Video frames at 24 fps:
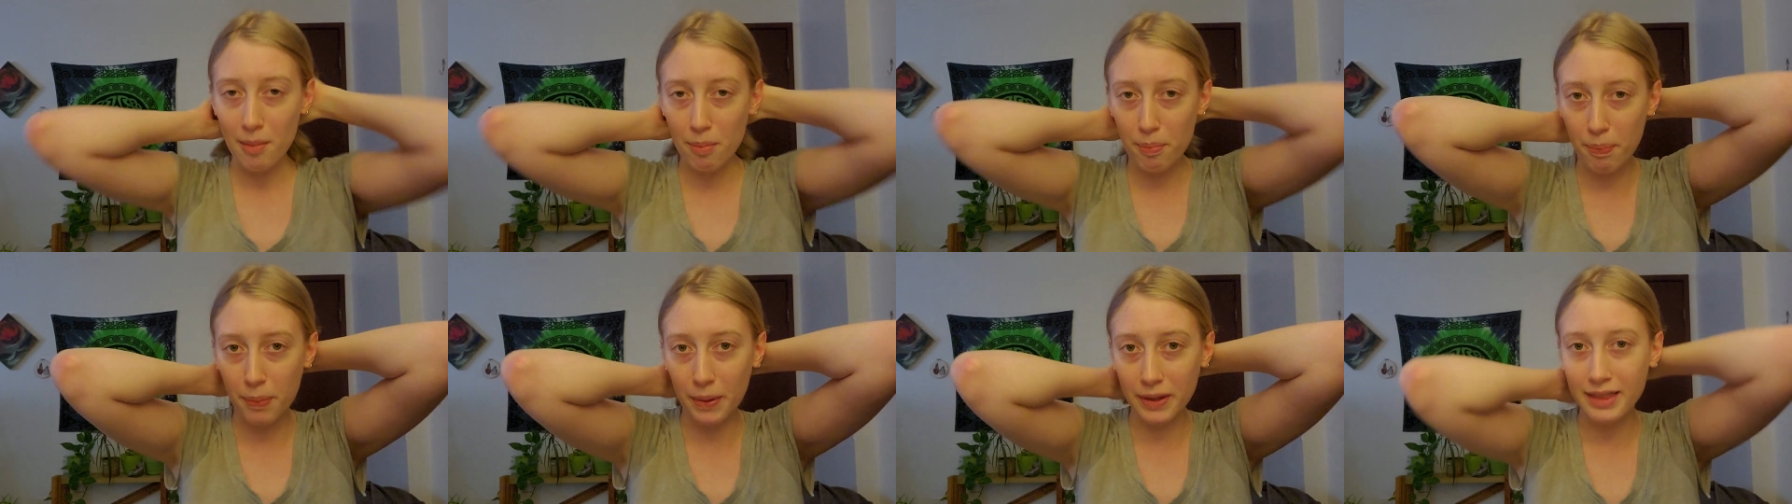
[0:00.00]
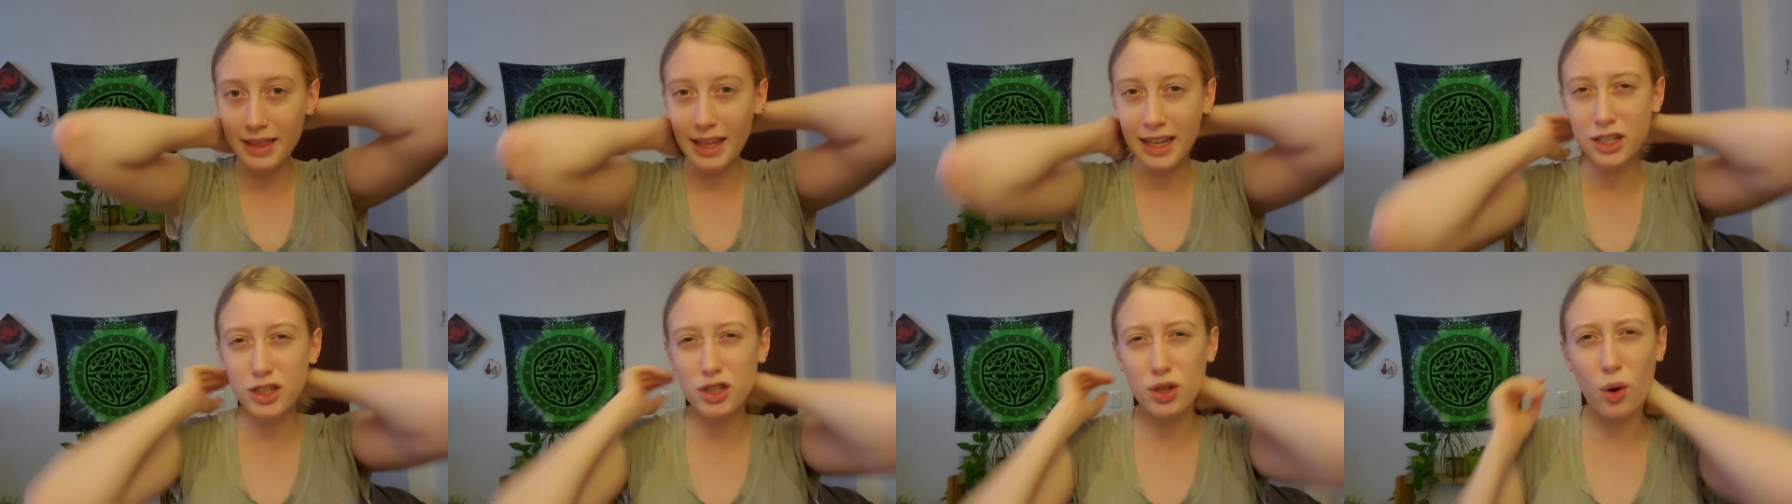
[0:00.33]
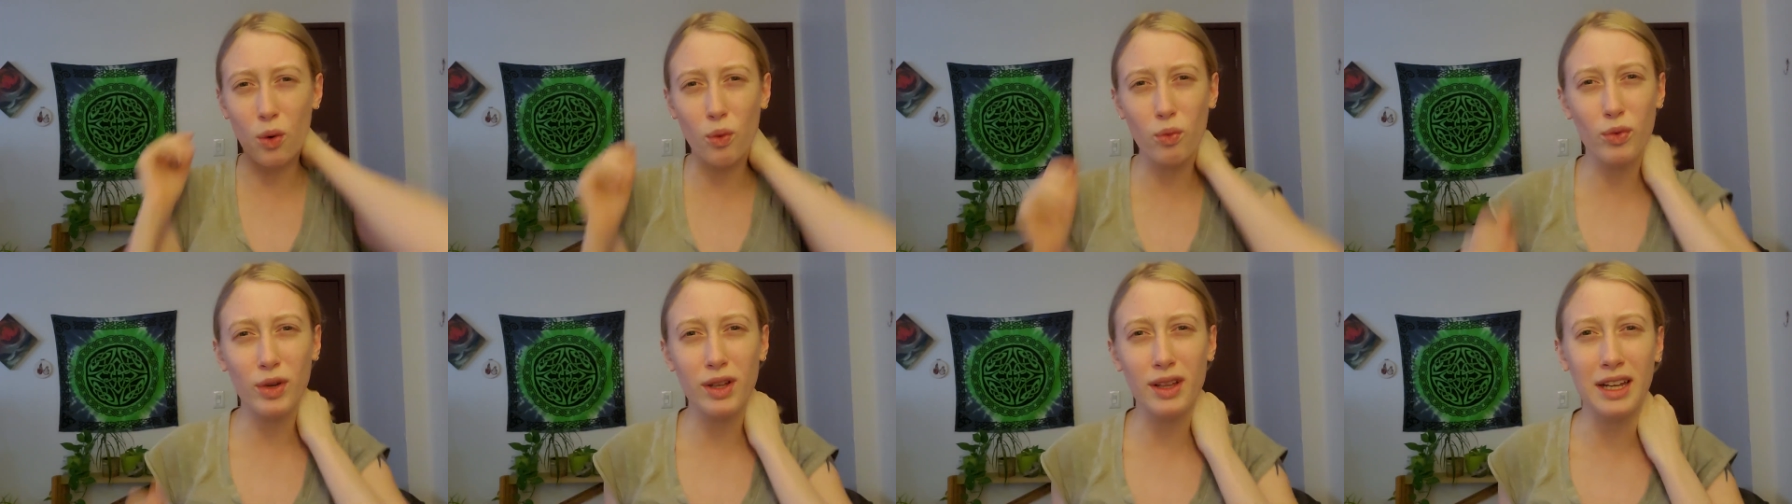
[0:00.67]
but they
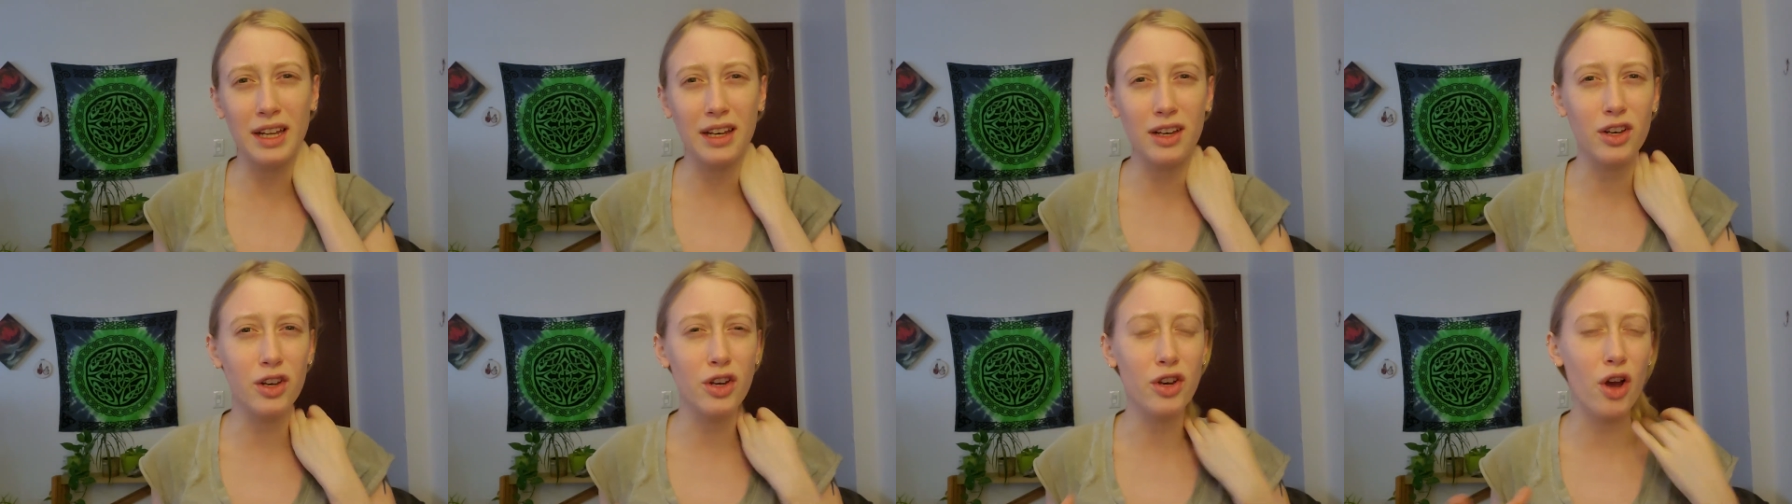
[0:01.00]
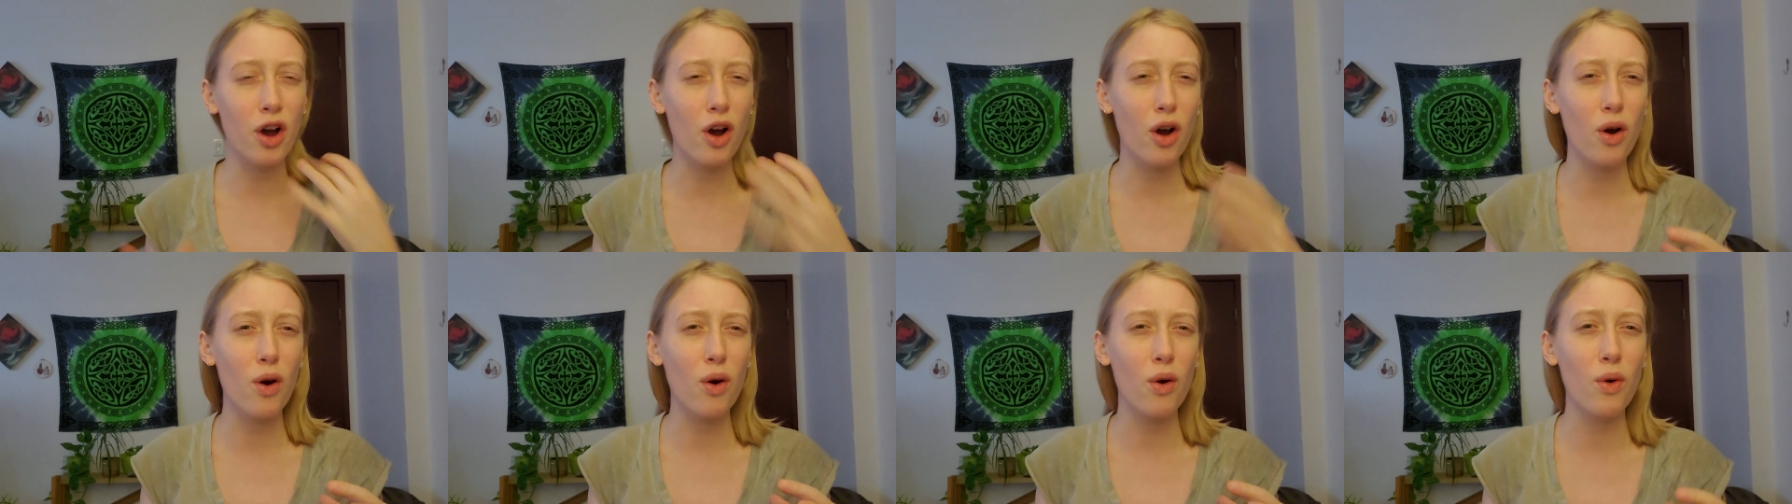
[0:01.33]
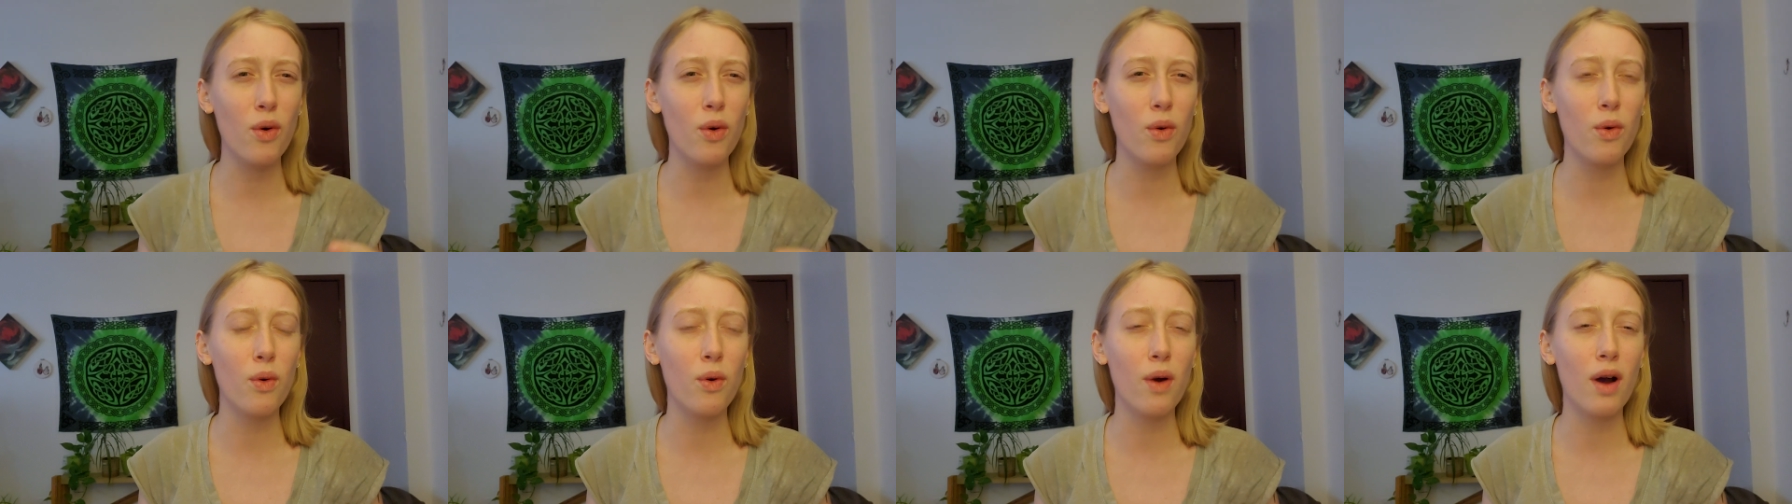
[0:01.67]
don't really
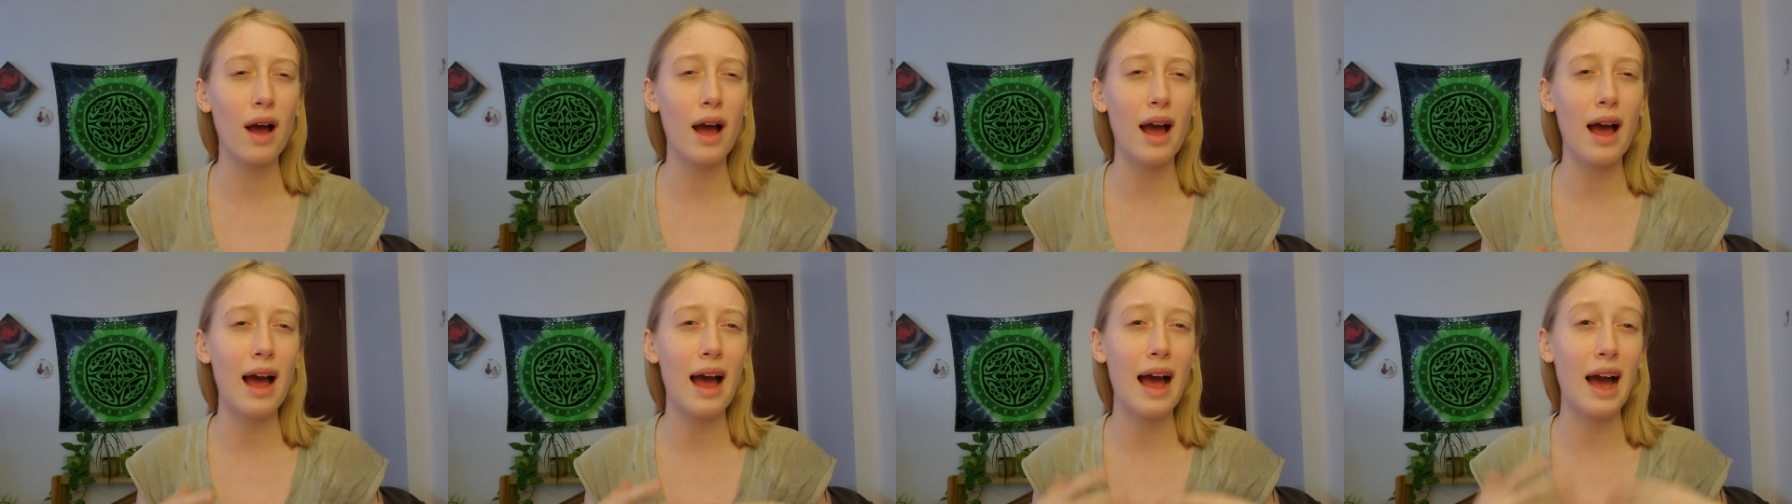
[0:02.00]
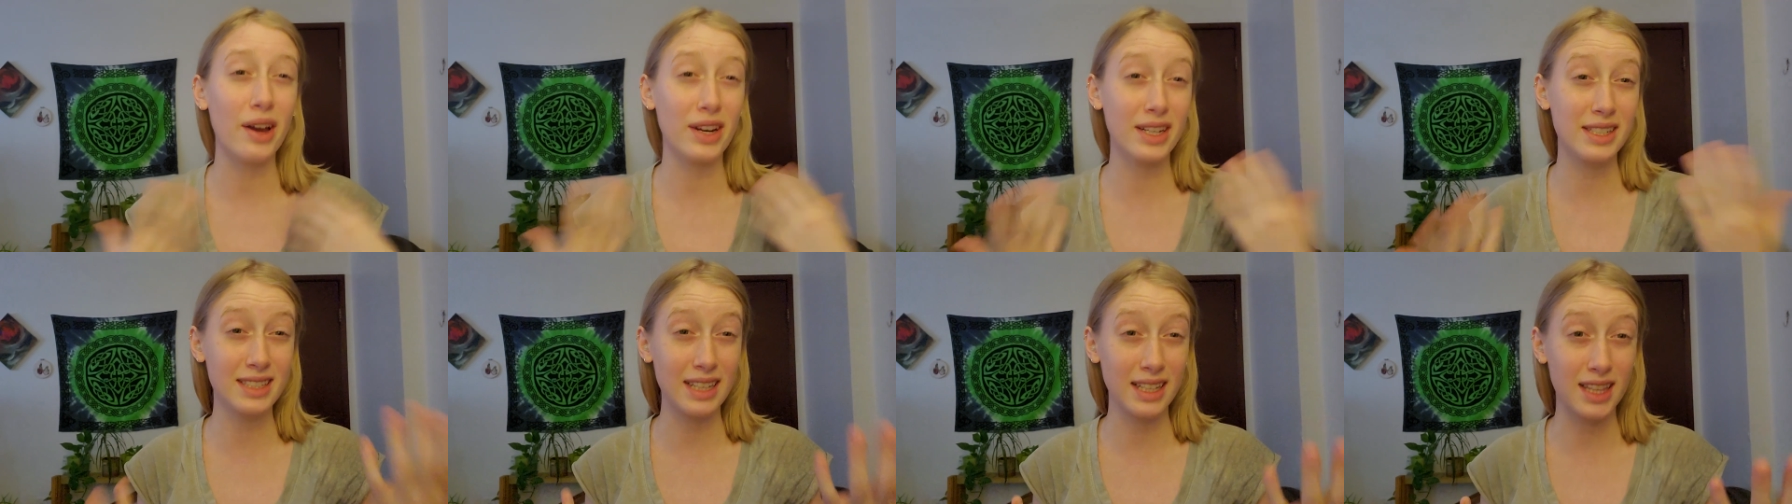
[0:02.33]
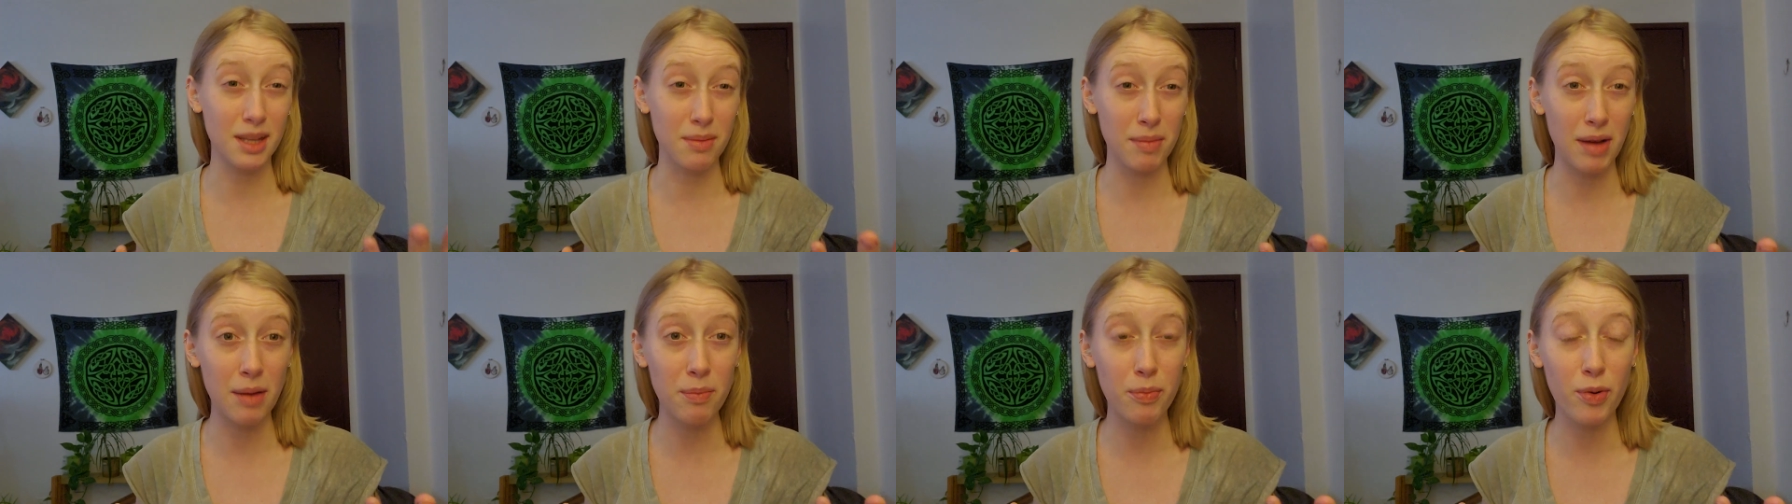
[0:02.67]
know how to set
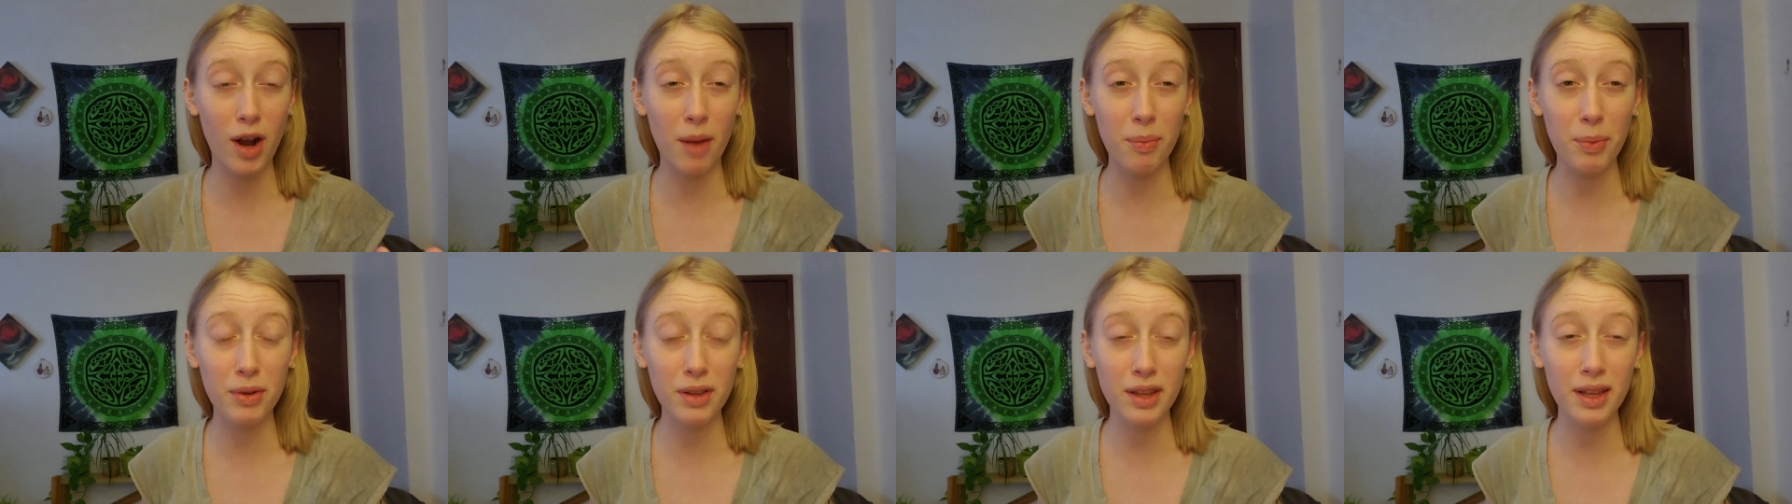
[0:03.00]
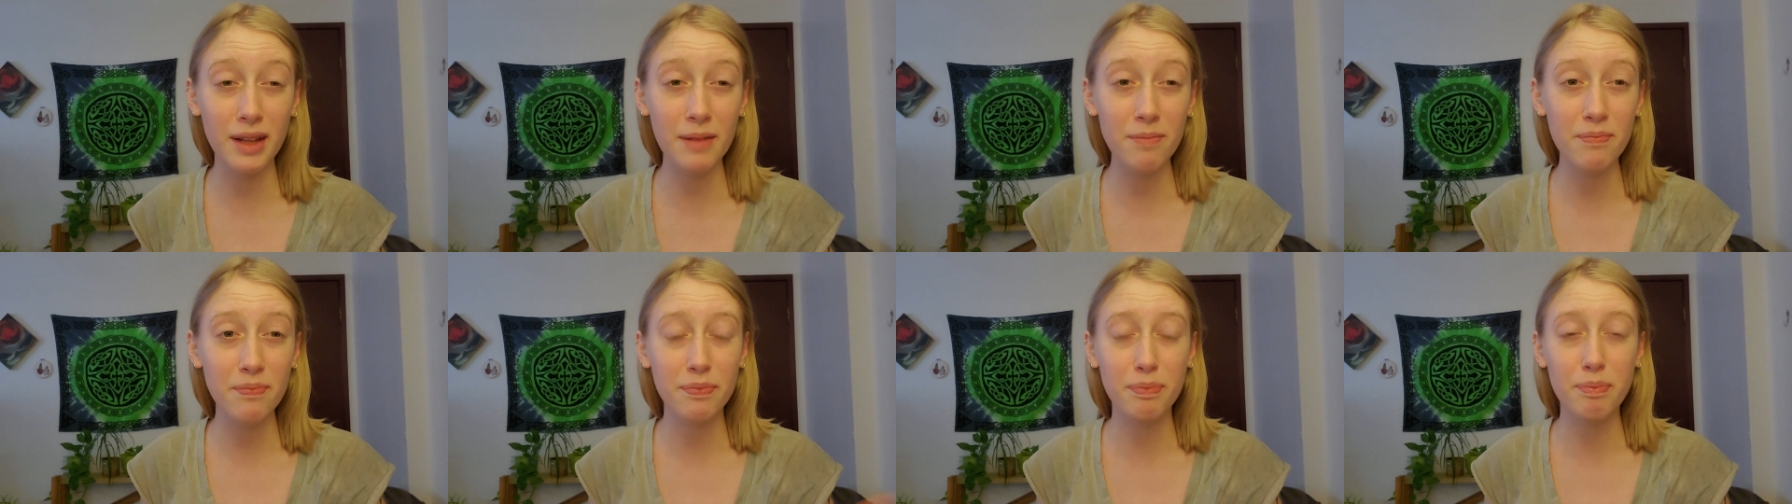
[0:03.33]
them up properly.